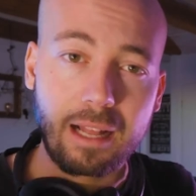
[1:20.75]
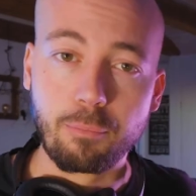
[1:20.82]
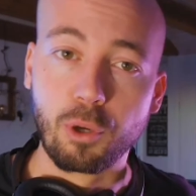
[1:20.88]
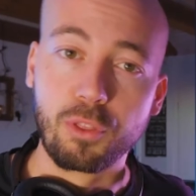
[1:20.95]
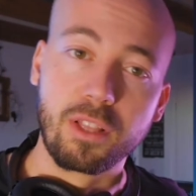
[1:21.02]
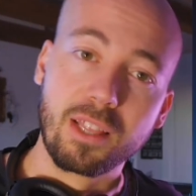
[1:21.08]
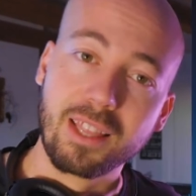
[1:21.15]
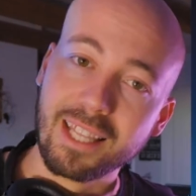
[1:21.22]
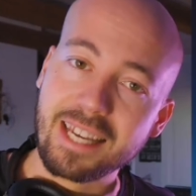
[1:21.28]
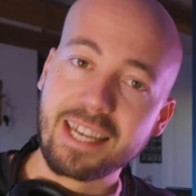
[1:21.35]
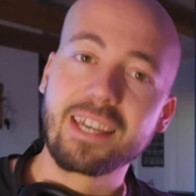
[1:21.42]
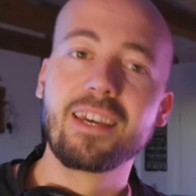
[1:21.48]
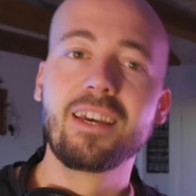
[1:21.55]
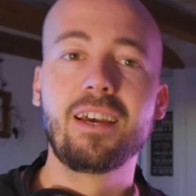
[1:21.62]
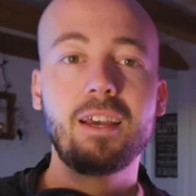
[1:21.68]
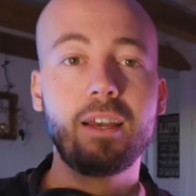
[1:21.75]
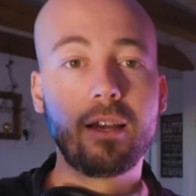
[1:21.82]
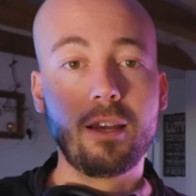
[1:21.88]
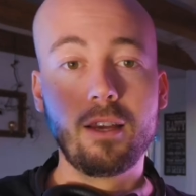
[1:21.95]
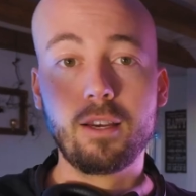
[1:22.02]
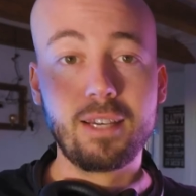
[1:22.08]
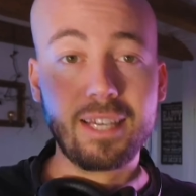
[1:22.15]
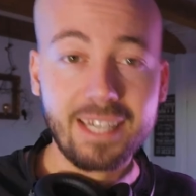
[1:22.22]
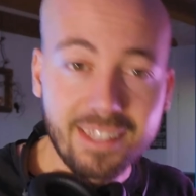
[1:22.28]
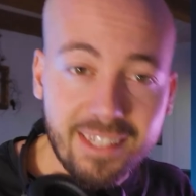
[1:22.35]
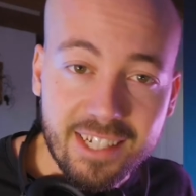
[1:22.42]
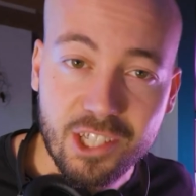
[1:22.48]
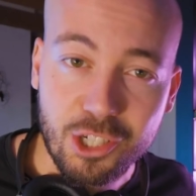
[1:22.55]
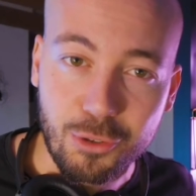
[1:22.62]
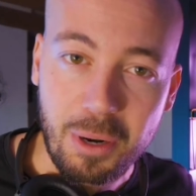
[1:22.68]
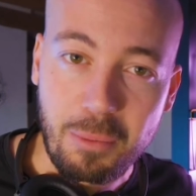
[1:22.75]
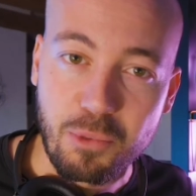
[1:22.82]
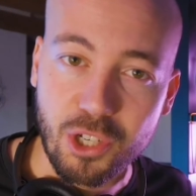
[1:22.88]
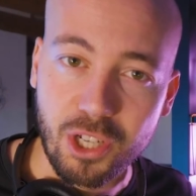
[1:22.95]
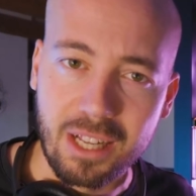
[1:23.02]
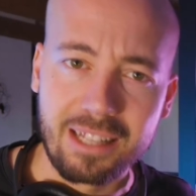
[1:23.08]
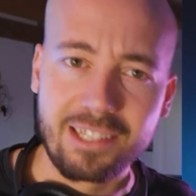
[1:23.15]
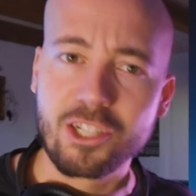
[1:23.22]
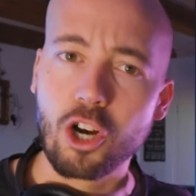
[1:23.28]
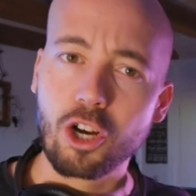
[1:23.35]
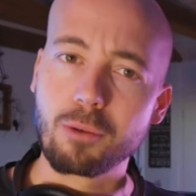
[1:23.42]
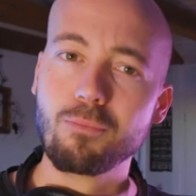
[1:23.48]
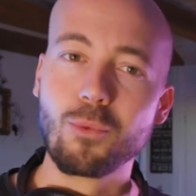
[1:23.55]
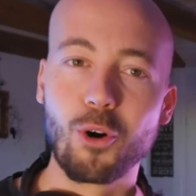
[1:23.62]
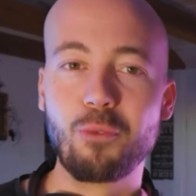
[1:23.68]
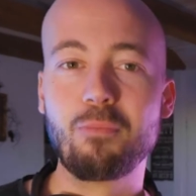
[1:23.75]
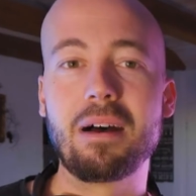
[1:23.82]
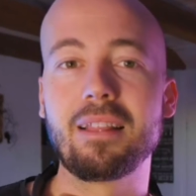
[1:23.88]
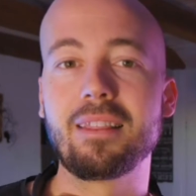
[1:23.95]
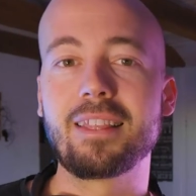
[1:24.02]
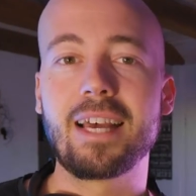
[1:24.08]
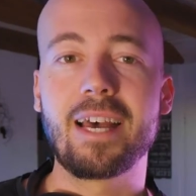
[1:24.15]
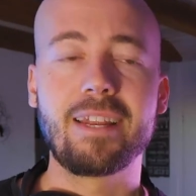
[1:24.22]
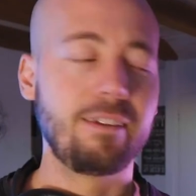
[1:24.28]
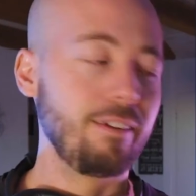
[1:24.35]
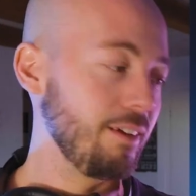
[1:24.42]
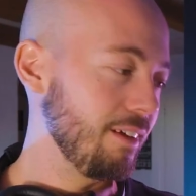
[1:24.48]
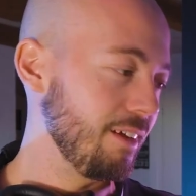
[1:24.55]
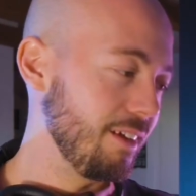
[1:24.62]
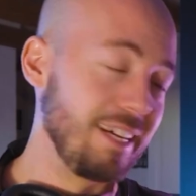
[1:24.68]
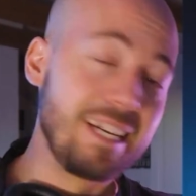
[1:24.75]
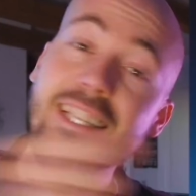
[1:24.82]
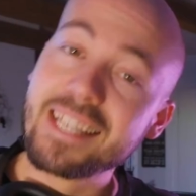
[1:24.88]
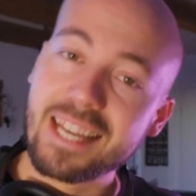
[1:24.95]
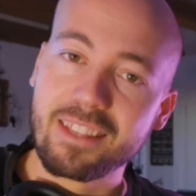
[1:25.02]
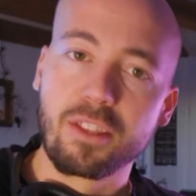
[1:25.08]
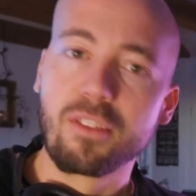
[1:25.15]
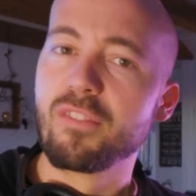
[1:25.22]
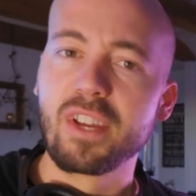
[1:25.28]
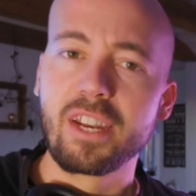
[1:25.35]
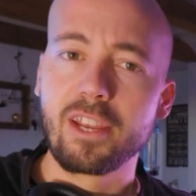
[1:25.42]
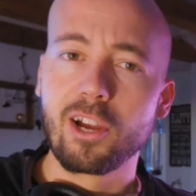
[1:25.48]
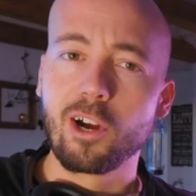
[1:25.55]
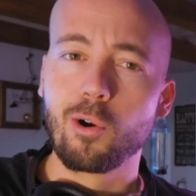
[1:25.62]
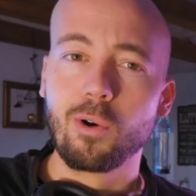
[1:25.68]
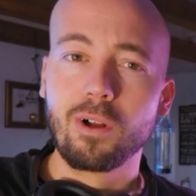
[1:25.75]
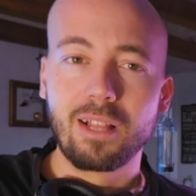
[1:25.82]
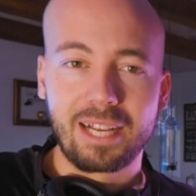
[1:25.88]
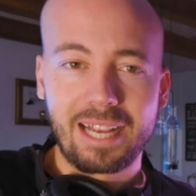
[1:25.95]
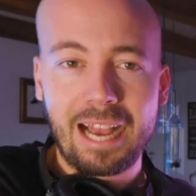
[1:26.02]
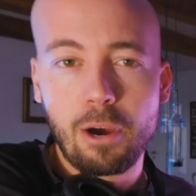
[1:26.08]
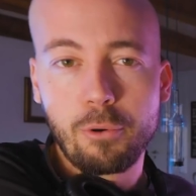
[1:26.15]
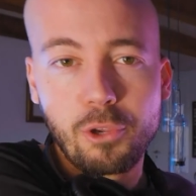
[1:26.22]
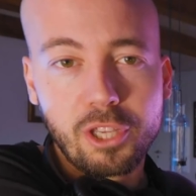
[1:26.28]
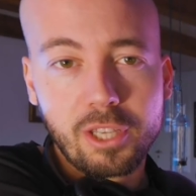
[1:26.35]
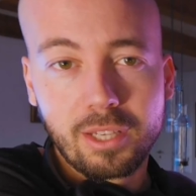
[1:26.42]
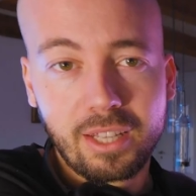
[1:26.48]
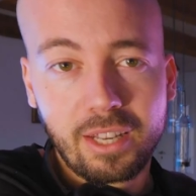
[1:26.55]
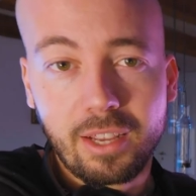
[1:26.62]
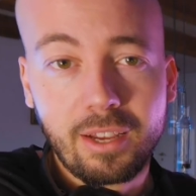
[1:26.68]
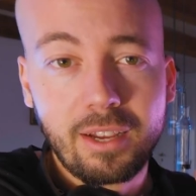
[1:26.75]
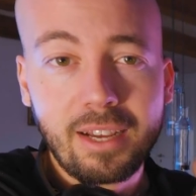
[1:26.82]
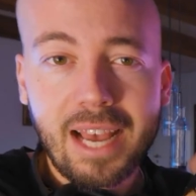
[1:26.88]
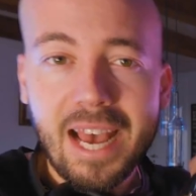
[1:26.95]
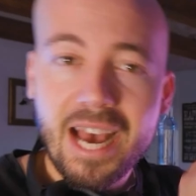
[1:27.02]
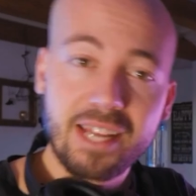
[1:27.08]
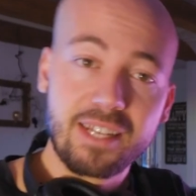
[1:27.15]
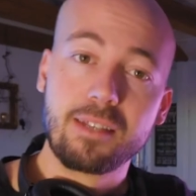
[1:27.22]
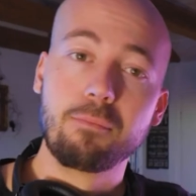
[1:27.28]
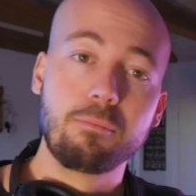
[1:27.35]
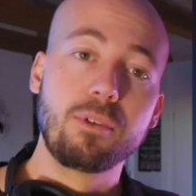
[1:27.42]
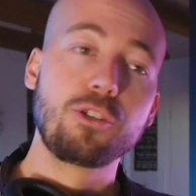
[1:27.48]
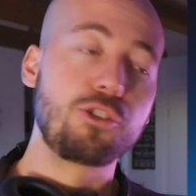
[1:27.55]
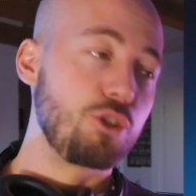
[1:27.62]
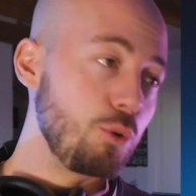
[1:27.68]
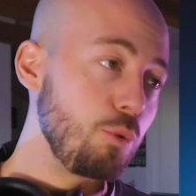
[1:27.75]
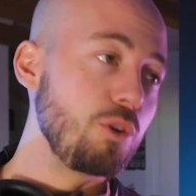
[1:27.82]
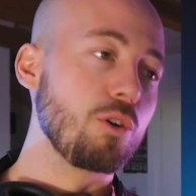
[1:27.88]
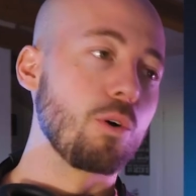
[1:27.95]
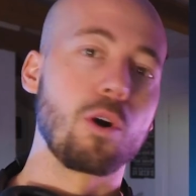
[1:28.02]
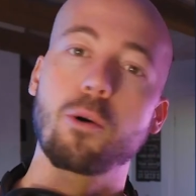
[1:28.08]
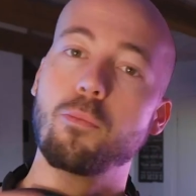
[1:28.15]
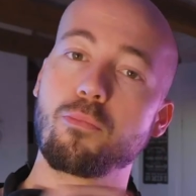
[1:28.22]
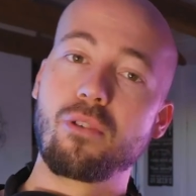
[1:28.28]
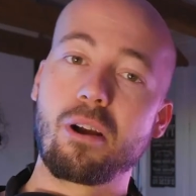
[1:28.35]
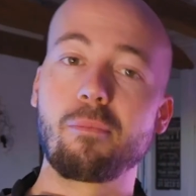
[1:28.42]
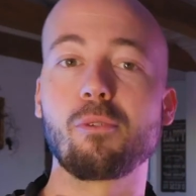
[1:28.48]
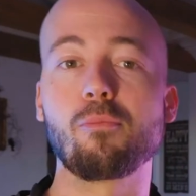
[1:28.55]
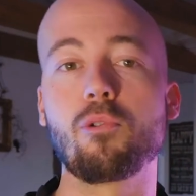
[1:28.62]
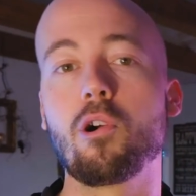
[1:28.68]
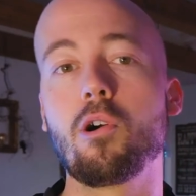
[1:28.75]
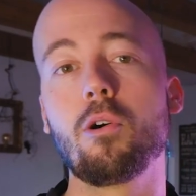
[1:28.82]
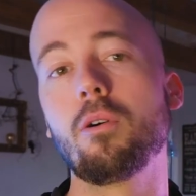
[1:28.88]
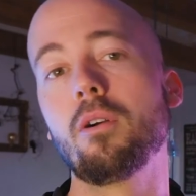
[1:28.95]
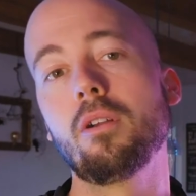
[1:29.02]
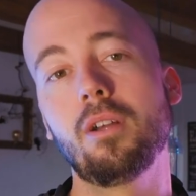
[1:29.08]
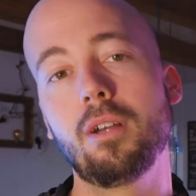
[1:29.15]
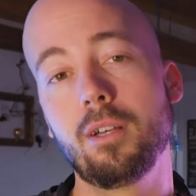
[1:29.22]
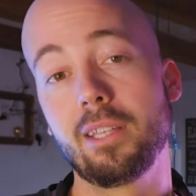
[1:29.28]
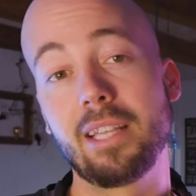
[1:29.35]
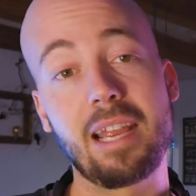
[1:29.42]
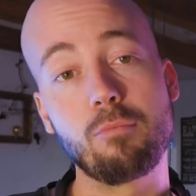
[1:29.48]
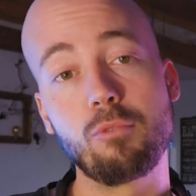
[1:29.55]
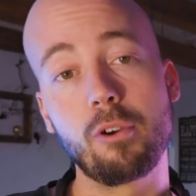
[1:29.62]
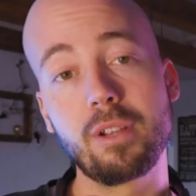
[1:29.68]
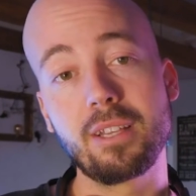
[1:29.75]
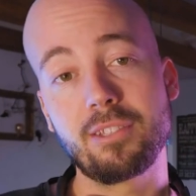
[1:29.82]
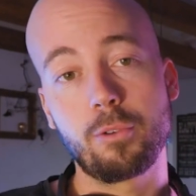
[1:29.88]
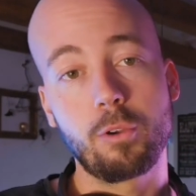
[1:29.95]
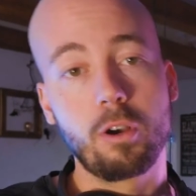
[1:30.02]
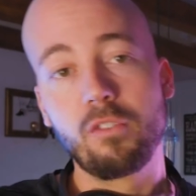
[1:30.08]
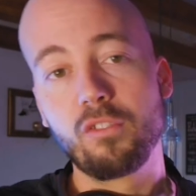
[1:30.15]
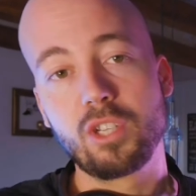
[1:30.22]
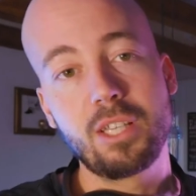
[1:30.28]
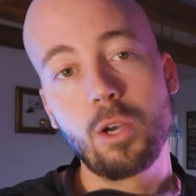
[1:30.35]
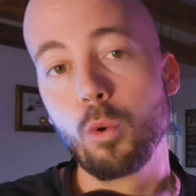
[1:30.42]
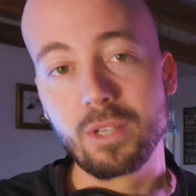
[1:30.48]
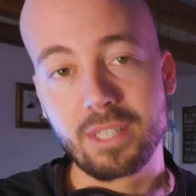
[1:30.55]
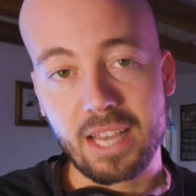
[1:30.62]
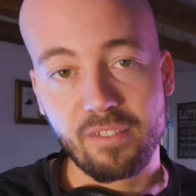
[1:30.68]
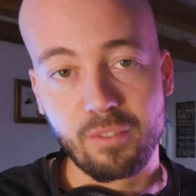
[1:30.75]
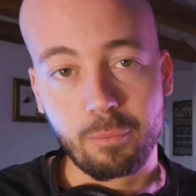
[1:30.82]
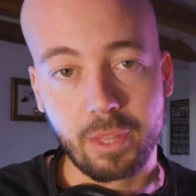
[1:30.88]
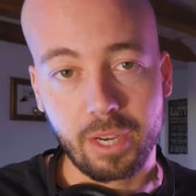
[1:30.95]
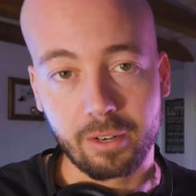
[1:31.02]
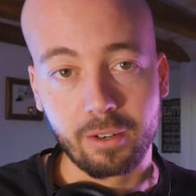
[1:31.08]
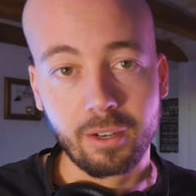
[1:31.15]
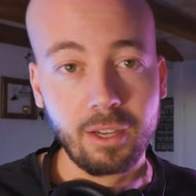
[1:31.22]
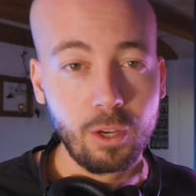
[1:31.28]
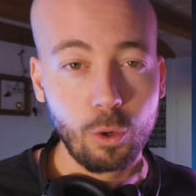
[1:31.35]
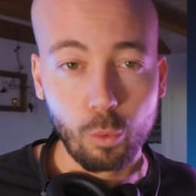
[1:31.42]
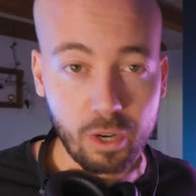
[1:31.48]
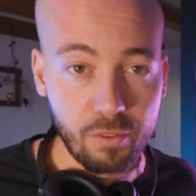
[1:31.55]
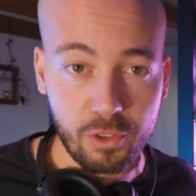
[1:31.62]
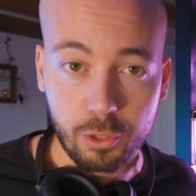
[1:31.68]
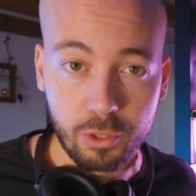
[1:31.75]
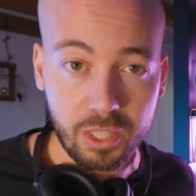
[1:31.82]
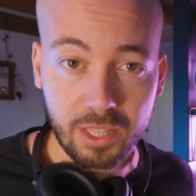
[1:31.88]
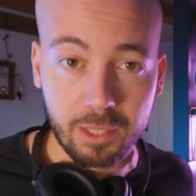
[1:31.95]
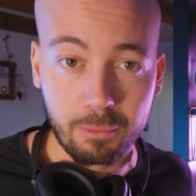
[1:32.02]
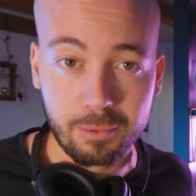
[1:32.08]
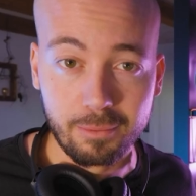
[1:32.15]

I'll put the link uh, in the description. I'll talk more about that uh, in the end of the video, like how you can add them to your Premiere Pro uh, library so you always have them there whenever you need them.